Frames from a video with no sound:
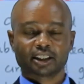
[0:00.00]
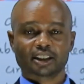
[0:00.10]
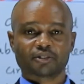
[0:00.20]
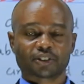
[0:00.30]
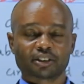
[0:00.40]

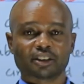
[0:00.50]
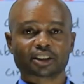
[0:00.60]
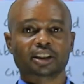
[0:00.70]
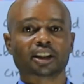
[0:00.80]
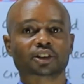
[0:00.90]
the
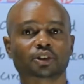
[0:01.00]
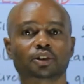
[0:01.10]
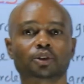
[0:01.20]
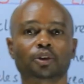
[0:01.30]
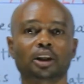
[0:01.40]
previous
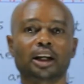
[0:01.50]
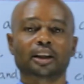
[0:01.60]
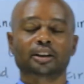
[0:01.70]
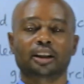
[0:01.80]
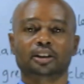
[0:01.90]
lesson, we
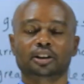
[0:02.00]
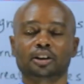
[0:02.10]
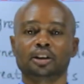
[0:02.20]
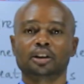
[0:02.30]
learned that